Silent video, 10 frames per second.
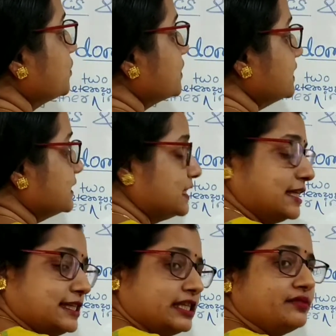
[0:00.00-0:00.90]
the
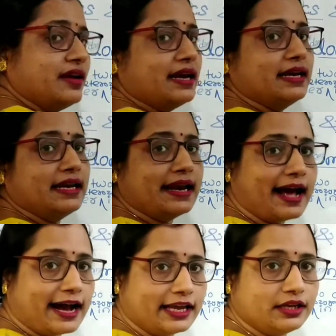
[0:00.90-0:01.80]
recessive allele
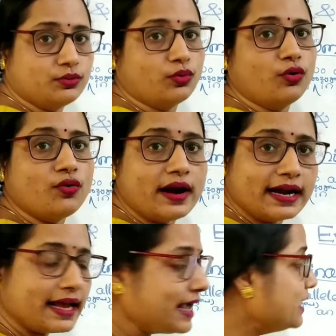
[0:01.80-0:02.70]
IO
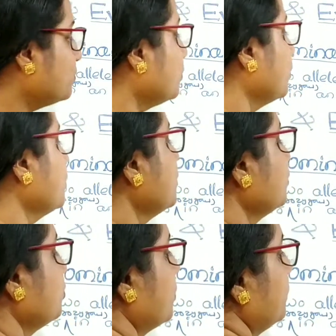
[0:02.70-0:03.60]
and IO
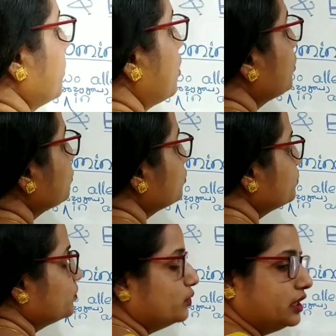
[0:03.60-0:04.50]
the blood
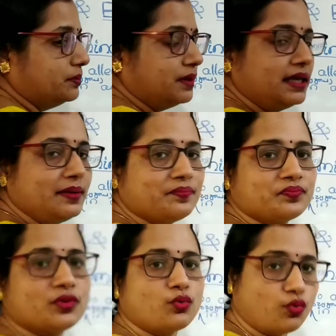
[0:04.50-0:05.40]
group will be
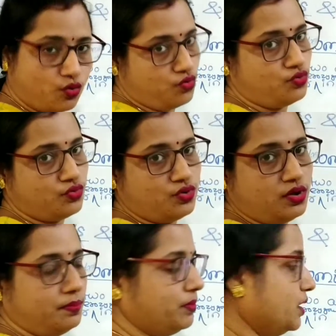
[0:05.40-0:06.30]
O
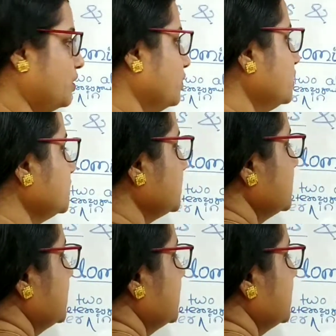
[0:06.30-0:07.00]
because